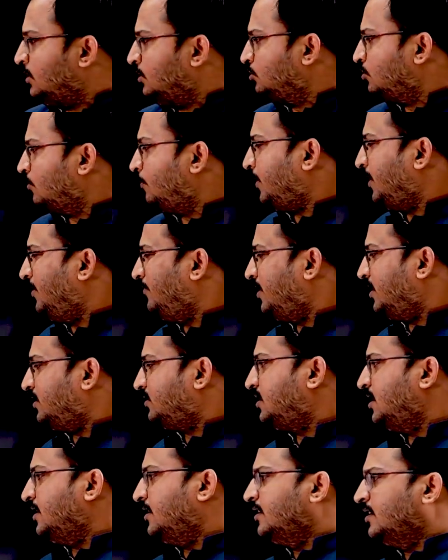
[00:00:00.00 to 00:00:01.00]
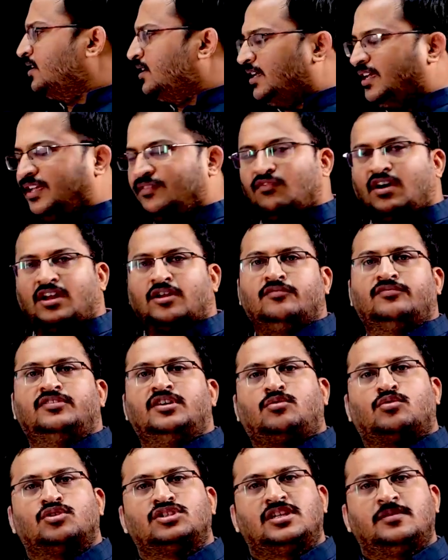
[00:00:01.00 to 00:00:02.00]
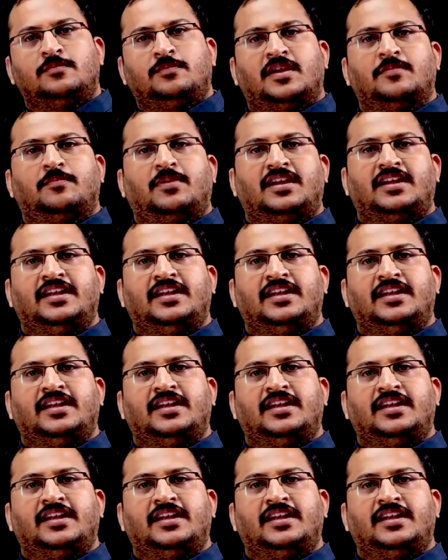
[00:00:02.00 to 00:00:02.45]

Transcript: So previously in one of the question paper,